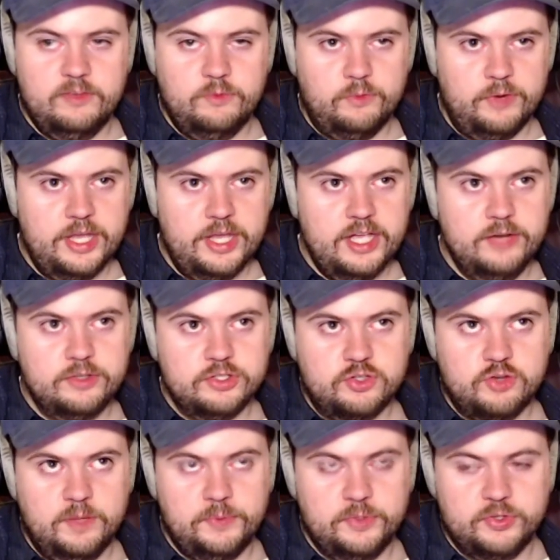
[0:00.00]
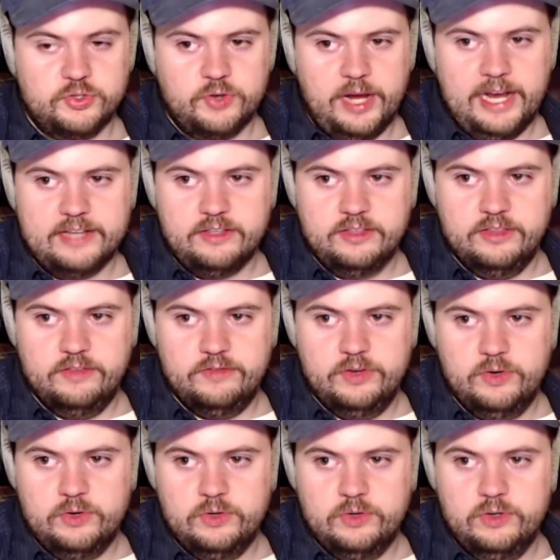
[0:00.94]
Ringo is triple tracked on the
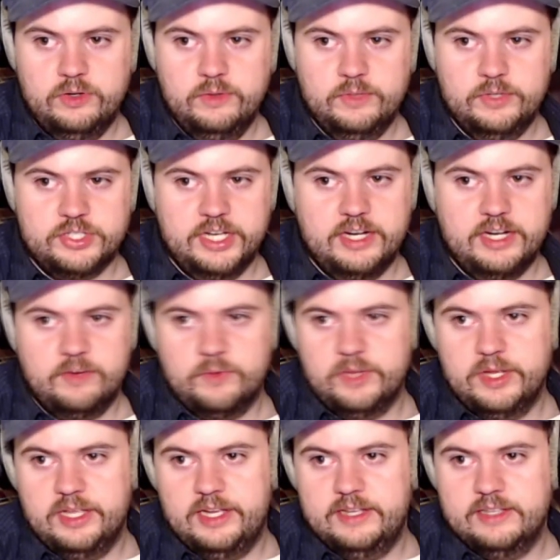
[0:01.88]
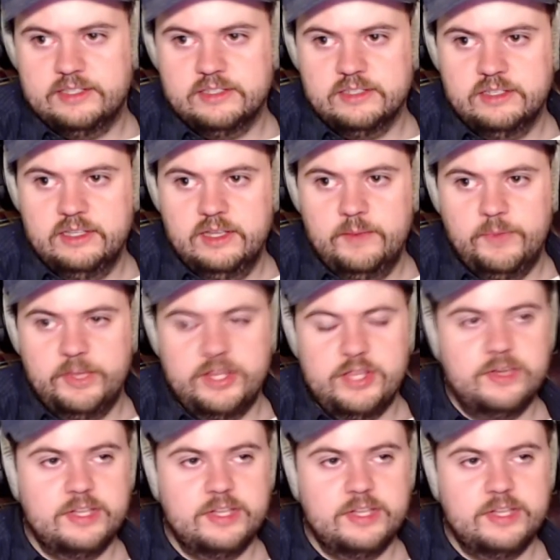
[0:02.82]
vocal, which I didn't realize. But you